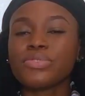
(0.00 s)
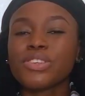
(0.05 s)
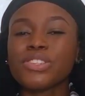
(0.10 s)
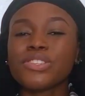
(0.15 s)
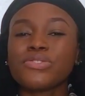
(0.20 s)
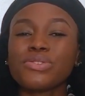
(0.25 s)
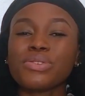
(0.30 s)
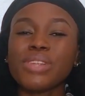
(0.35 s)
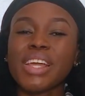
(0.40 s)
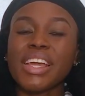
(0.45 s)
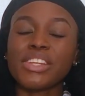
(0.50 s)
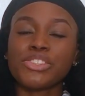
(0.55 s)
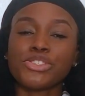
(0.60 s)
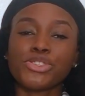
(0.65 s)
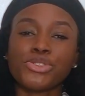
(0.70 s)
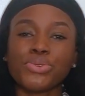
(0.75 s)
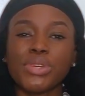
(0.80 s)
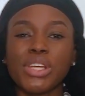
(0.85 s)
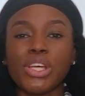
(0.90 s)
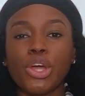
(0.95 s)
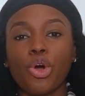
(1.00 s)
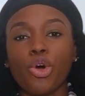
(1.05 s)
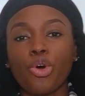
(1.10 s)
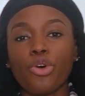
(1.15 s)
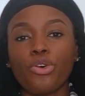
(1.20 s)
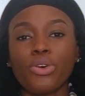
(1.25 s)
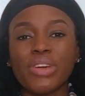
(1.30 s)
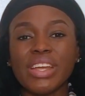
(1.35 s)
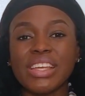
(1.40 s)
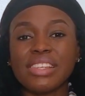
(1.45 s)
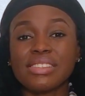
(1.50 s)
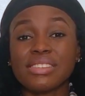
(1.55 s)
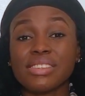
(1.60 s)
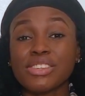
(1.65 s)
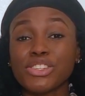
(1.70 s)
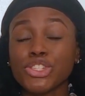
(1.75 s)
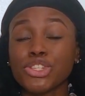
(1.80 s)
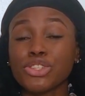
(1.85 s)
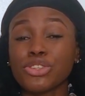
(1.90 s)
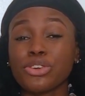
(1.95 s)
Forceful entry or
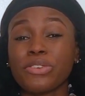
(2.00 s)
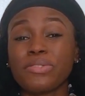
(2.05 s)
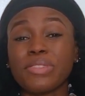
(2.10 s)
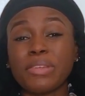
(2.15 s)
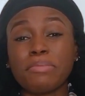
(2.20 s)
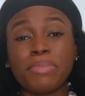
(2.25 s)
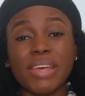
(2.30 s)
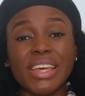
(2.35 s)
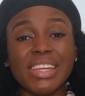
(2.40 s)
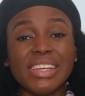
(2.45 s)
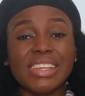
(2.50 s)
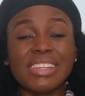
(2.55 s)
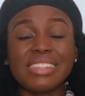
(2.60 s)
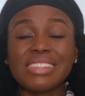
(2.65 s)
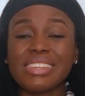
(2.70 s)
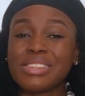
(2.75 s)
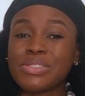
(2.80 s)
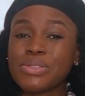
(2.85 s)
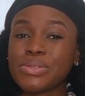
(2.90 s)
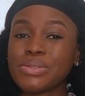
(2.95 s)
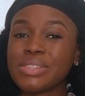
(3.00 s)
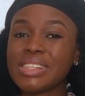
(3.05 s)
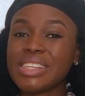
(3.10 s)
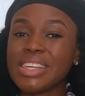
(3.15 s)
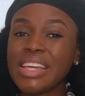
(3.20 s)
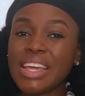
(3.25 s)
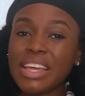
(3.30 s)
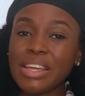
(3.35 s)
insertion of the penis into the